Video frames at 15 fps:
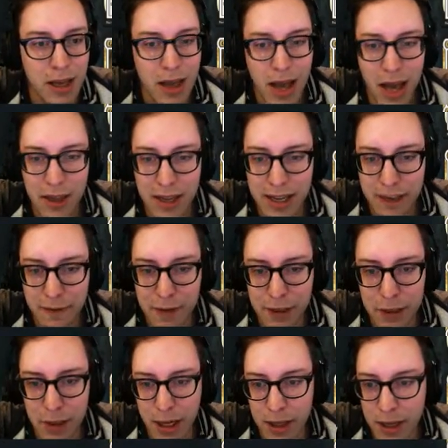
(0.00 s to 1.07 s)
I think Gift of
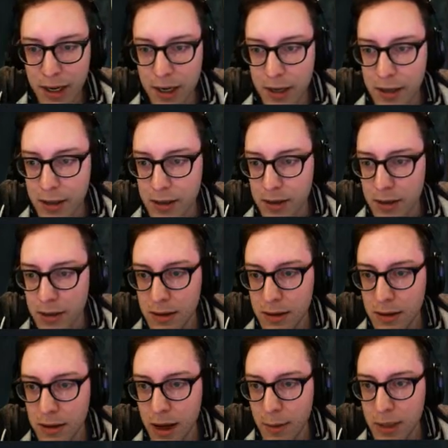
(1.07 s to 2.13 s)
Strength here.
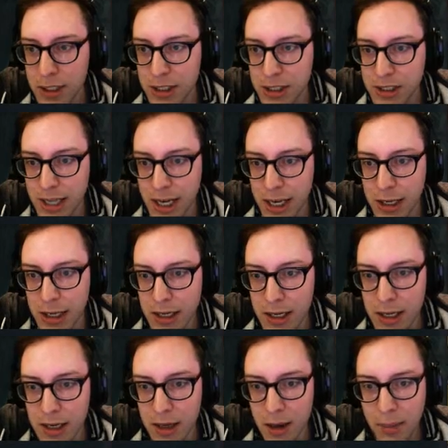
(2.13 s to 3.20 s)
Not much to say.
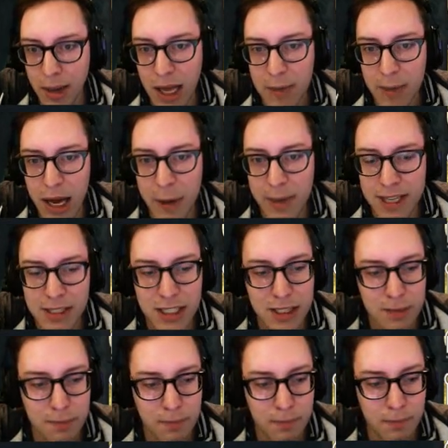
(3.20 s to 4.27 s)
Applied Biomancy is
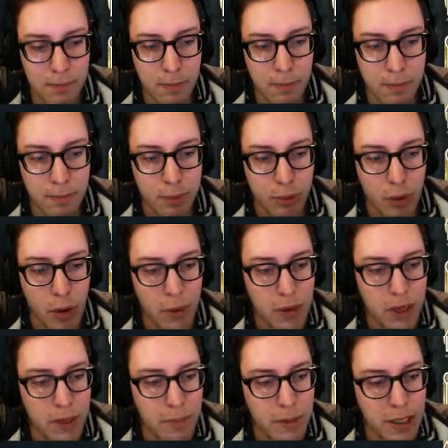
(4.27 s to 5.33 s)

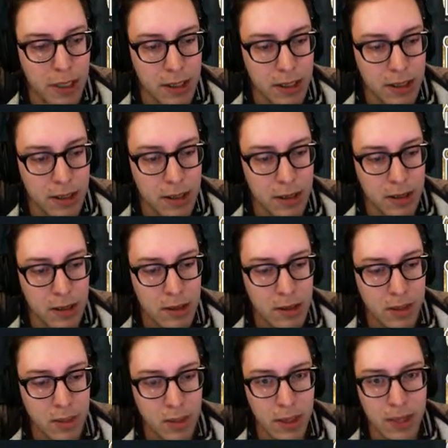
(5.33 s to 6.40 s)
broken, but...
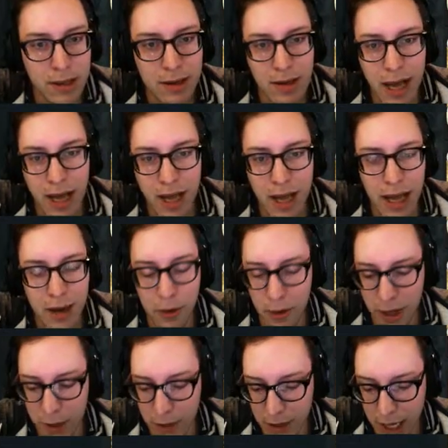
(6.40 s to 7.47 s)
I don't
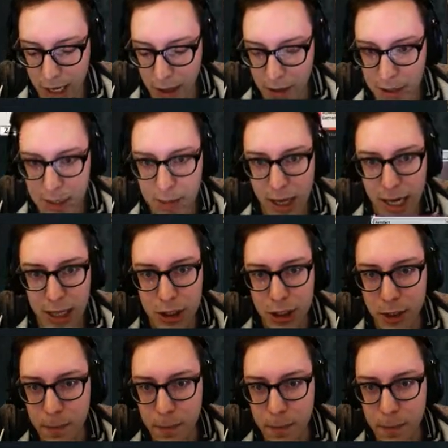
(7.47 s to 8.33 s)
like relying on the splash.